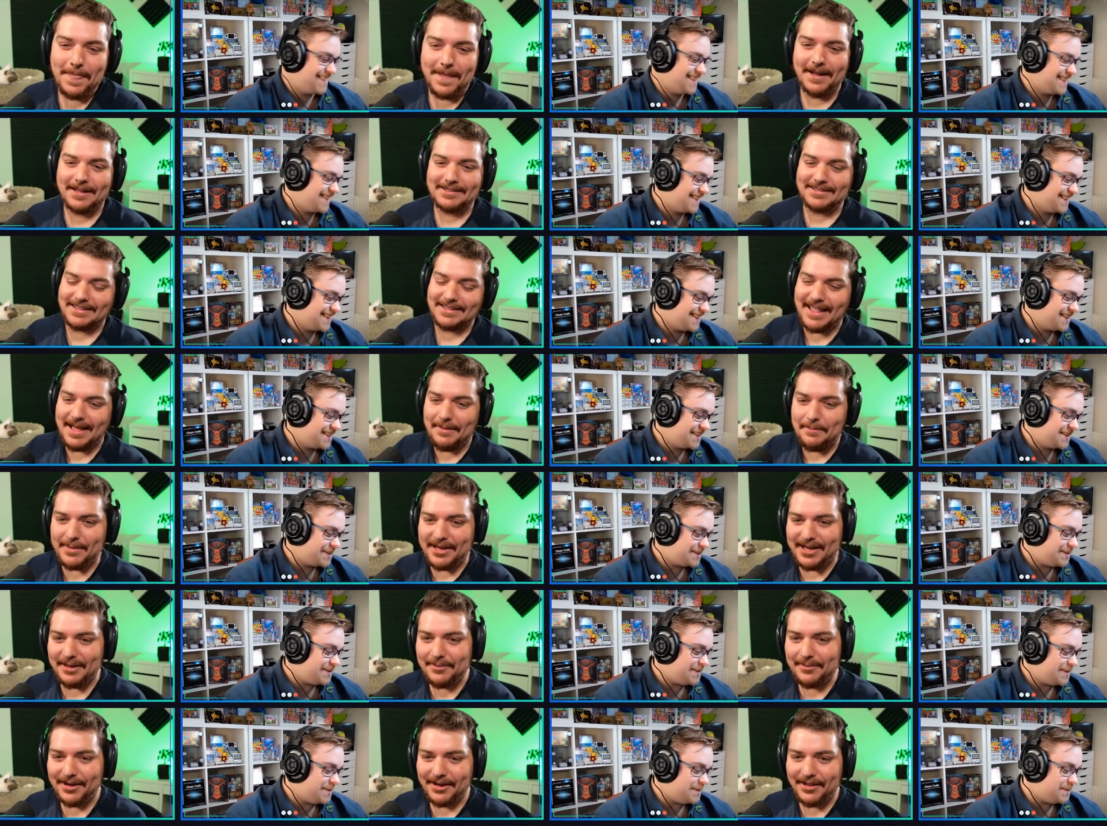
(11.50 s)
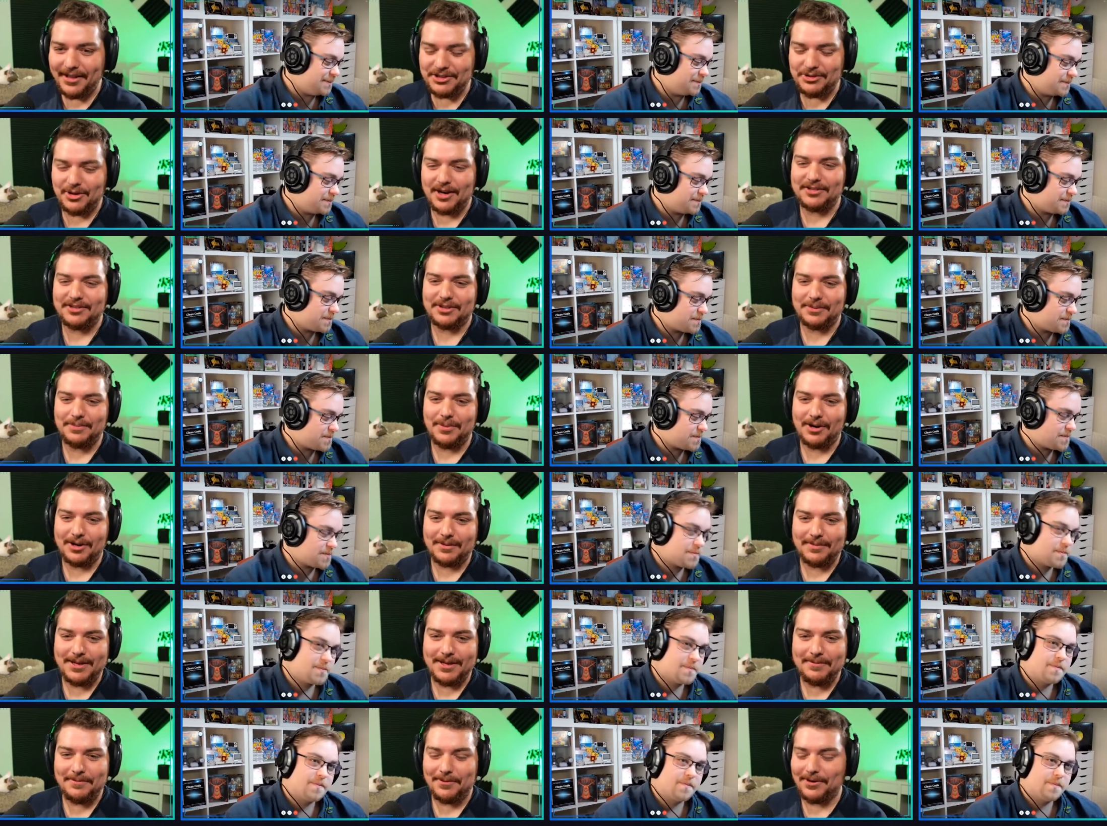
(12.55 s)
Speaker 1: yeah, it's like that meme, uh, that Jurassic
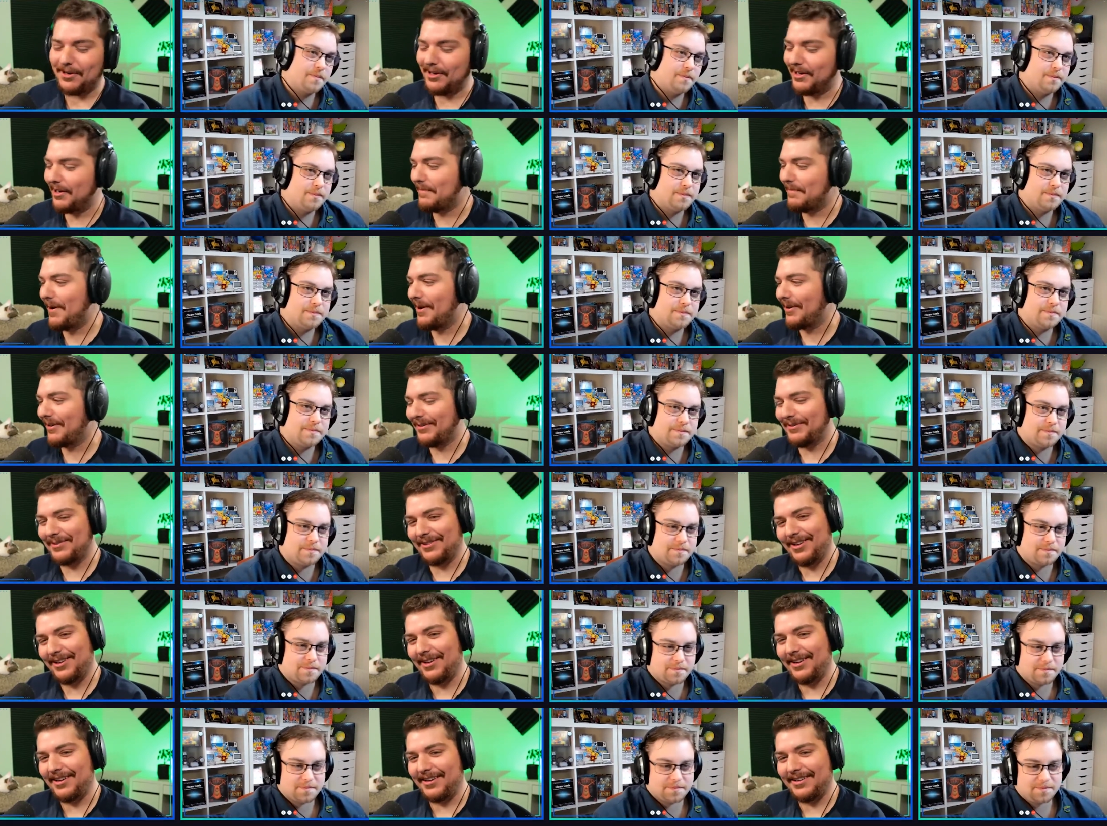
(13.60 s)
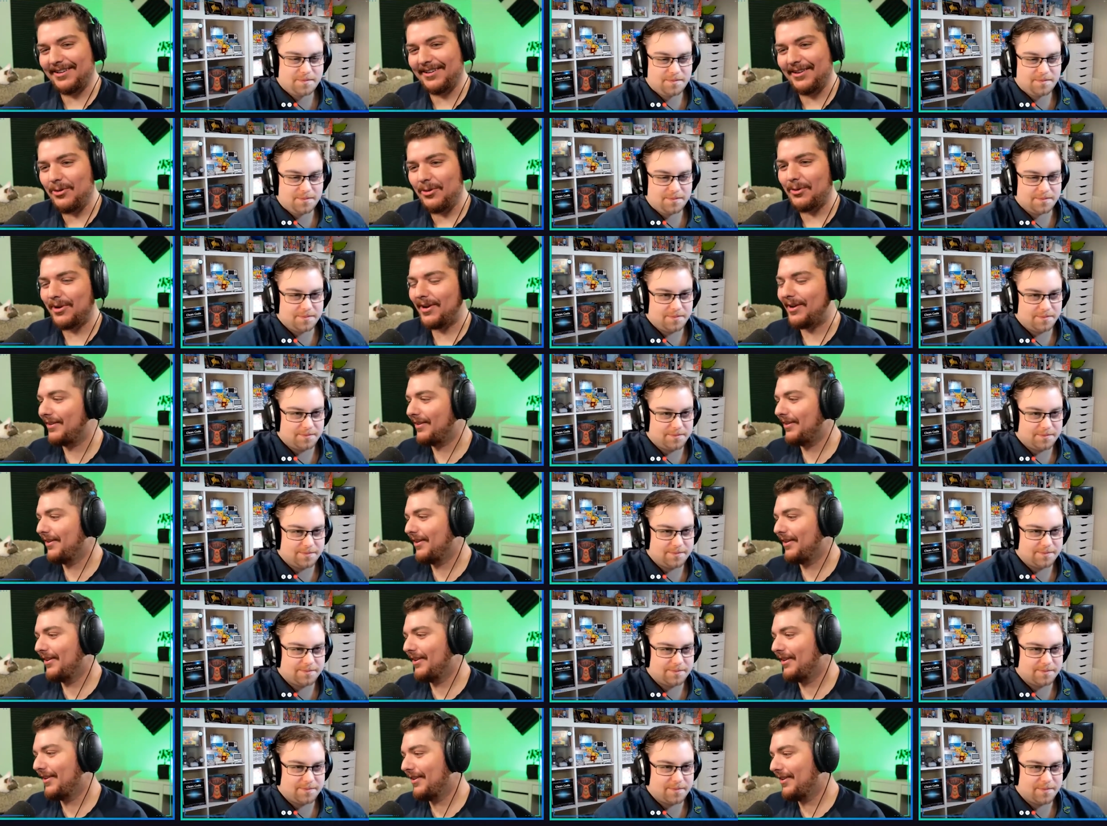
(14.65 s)
Park meme, where Ian Malcolm's like, "No one,
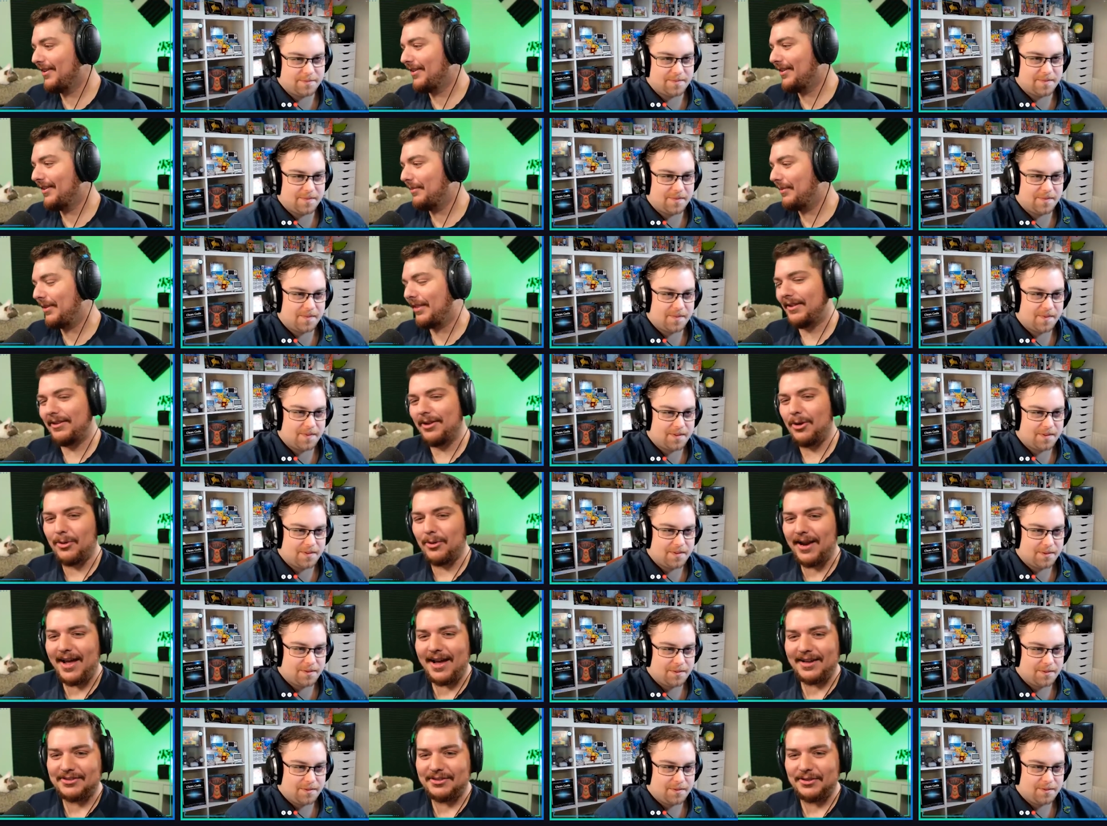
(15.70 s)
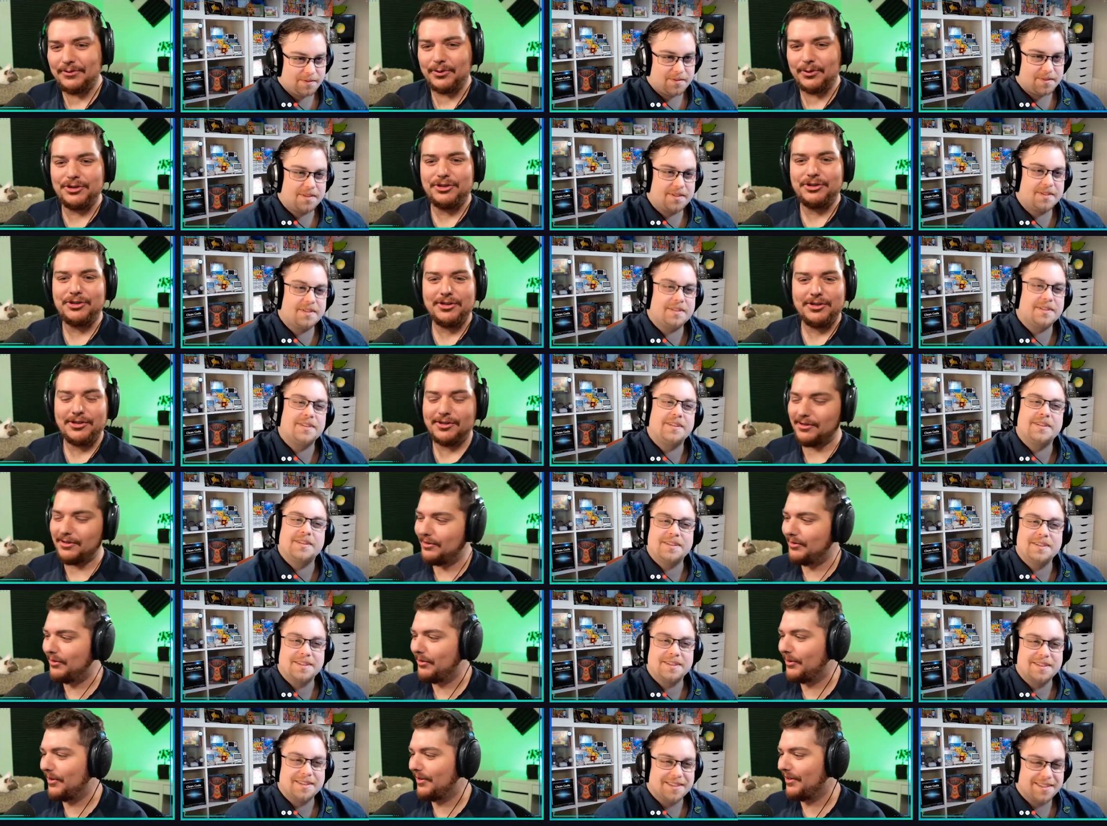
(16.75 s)
no one asked if we should
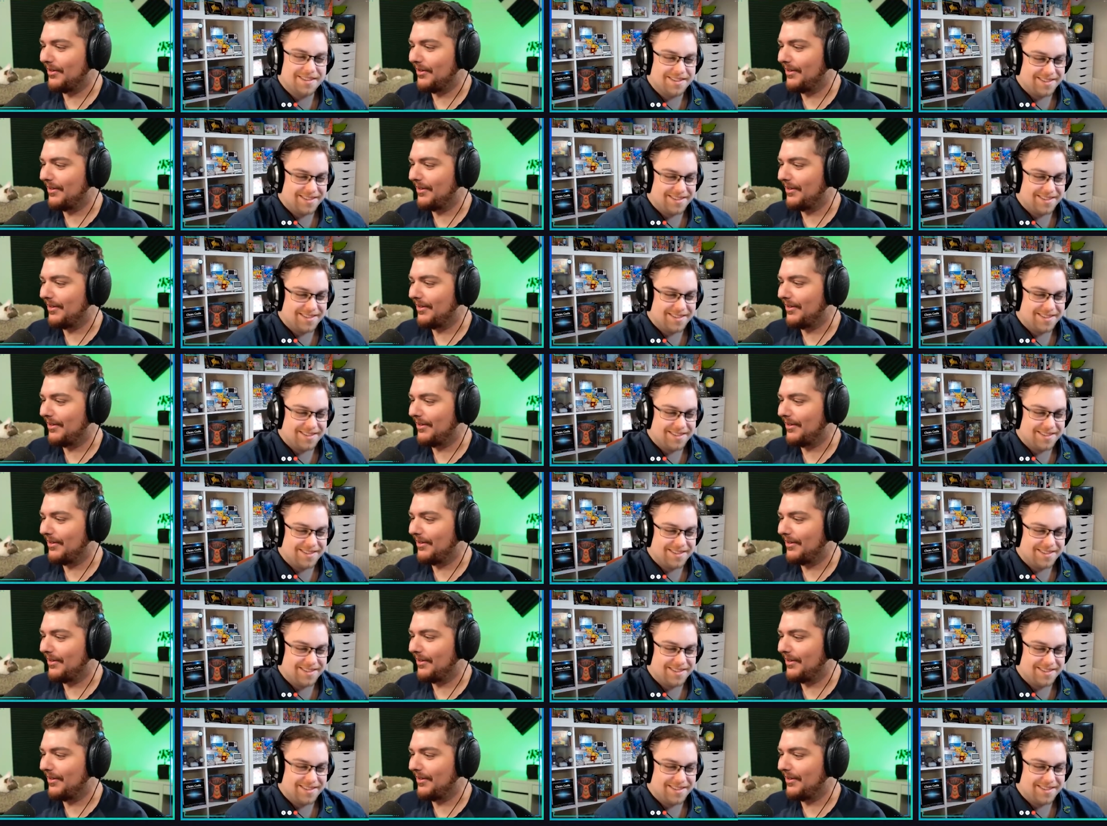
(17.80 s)
do it.